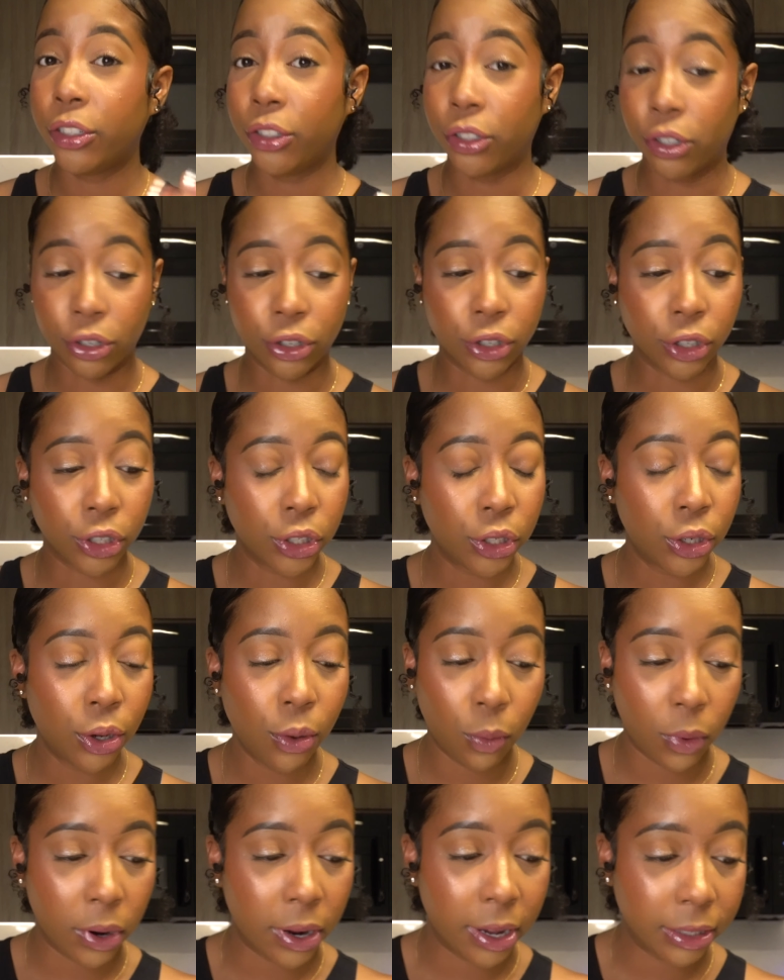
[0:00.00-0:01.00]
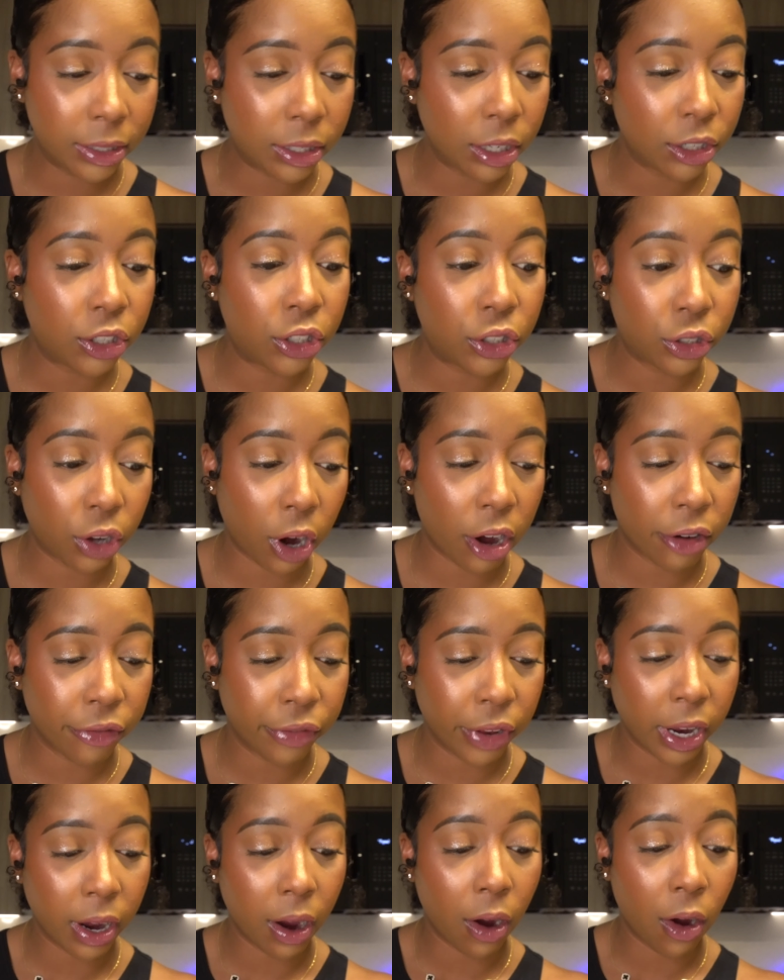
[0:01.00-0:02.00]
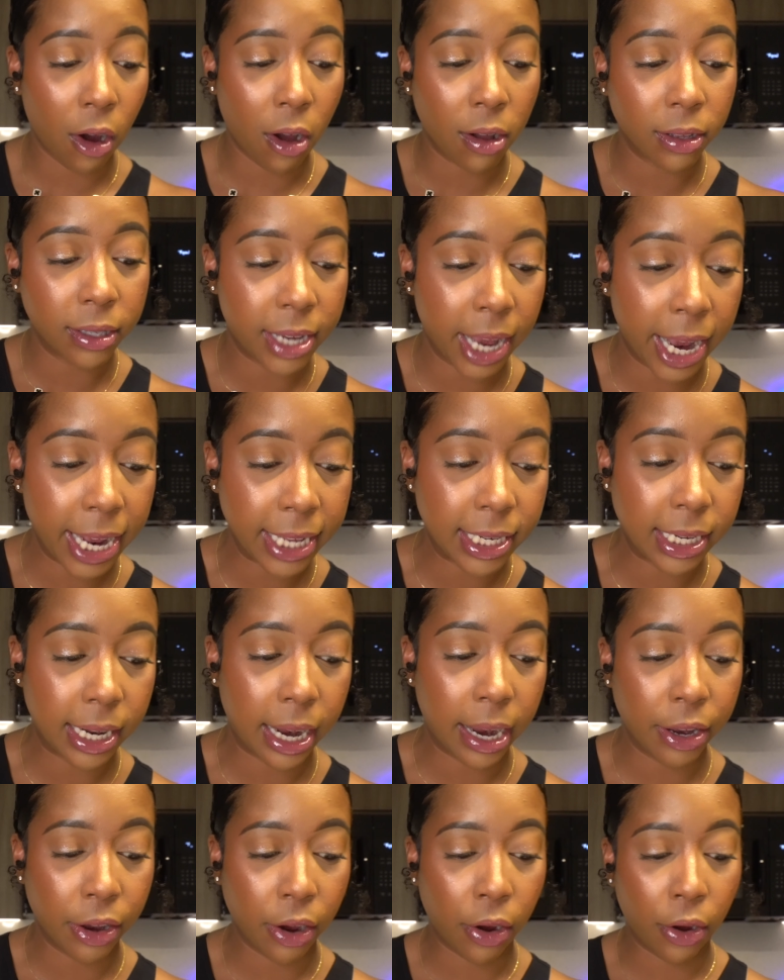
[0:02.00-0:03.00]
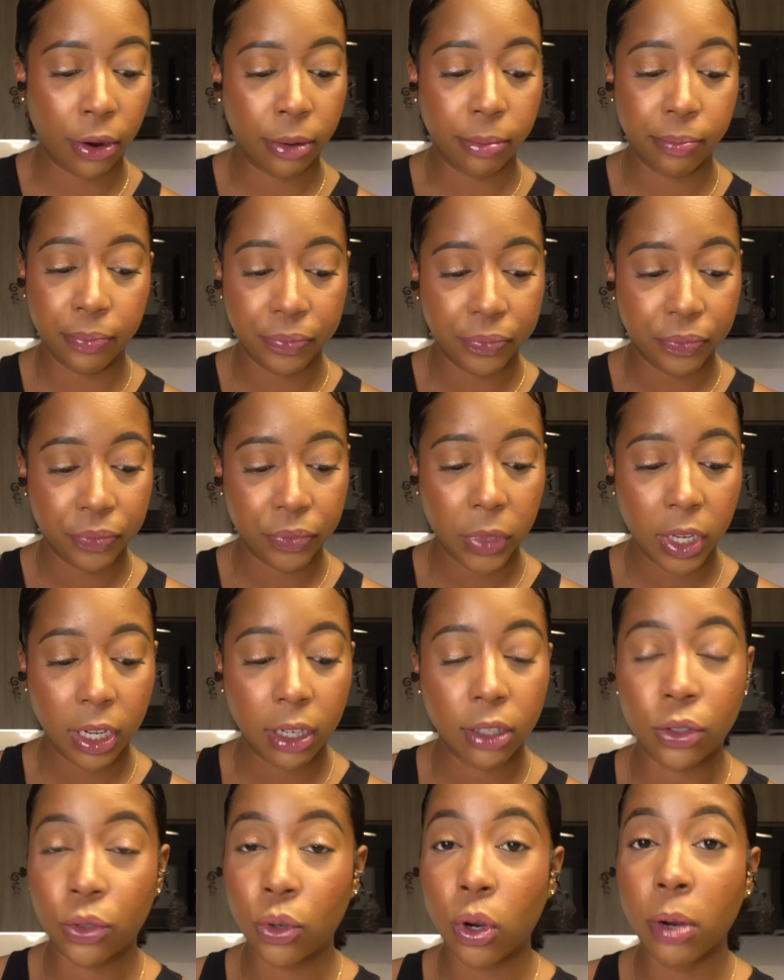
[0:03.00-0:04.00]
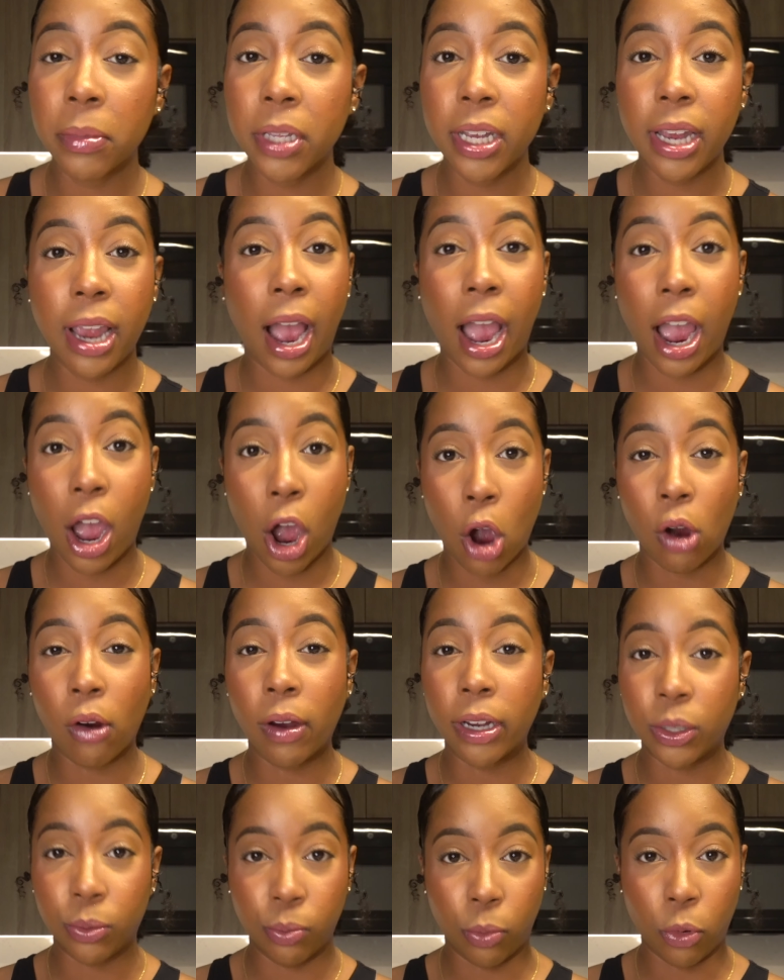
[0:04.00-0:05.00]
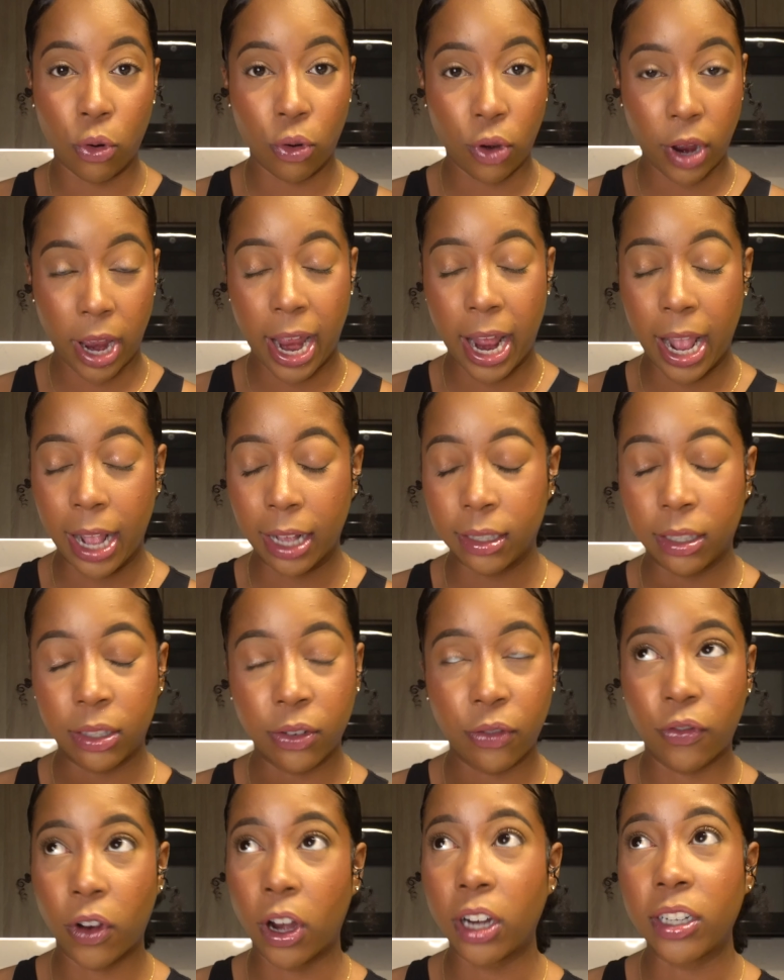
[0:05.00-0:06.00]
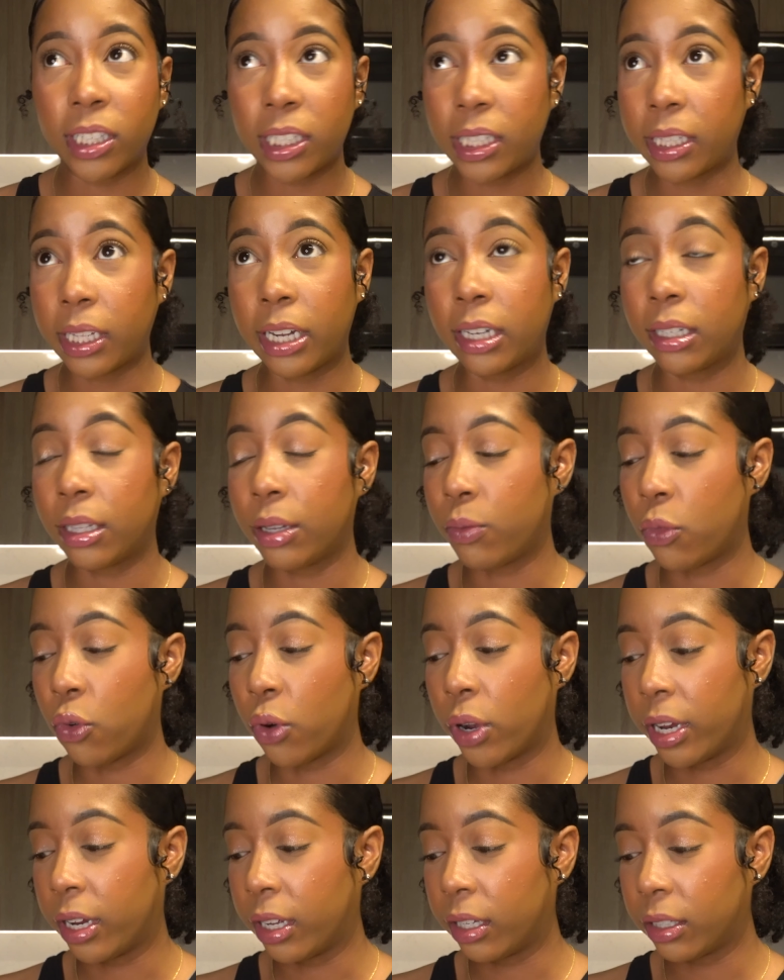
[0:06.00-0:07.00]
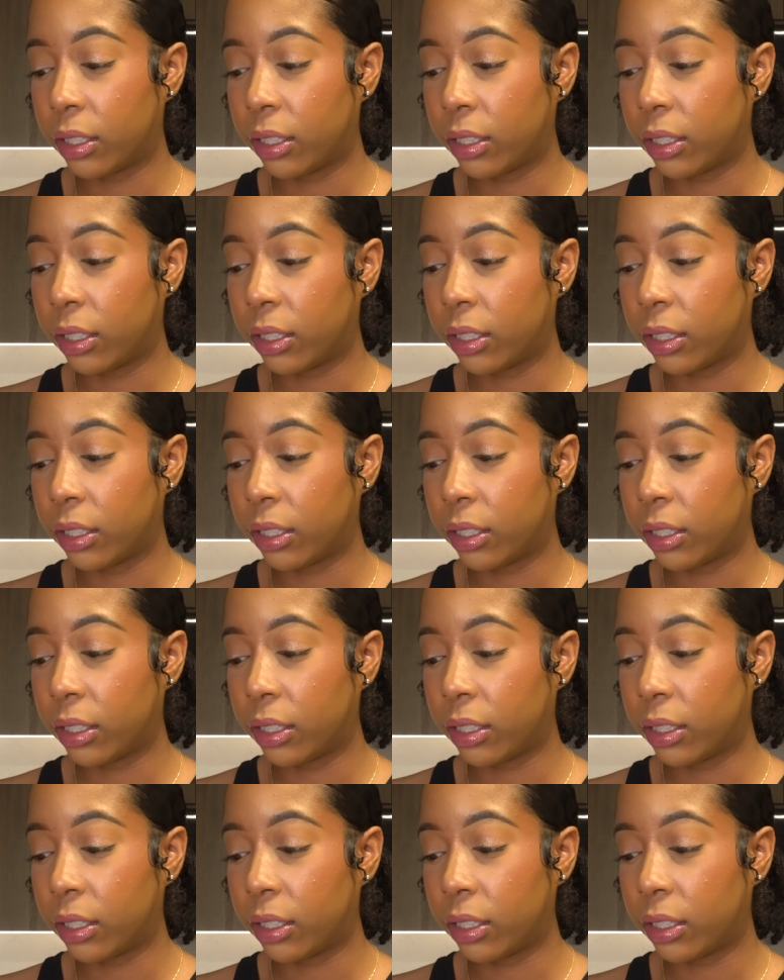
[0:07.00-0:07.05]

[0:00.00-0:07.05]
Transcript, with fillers: your girl was starving all day today, y'all, because normally I always boil eggs first thing in the morning.